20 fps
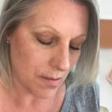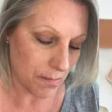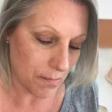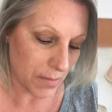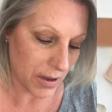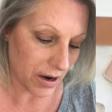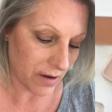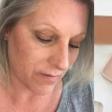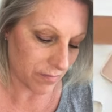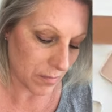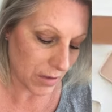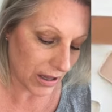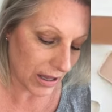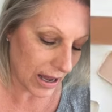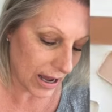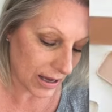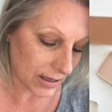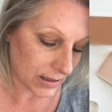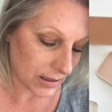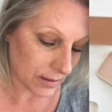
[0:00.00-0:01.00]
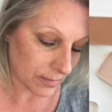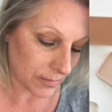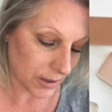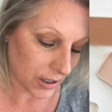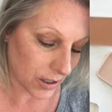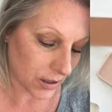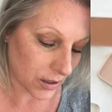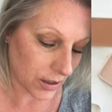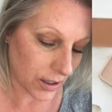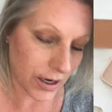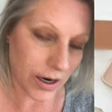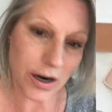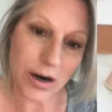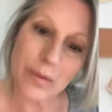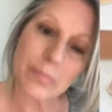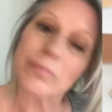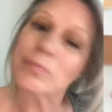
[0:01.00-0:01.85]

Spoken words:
bit of melasma there.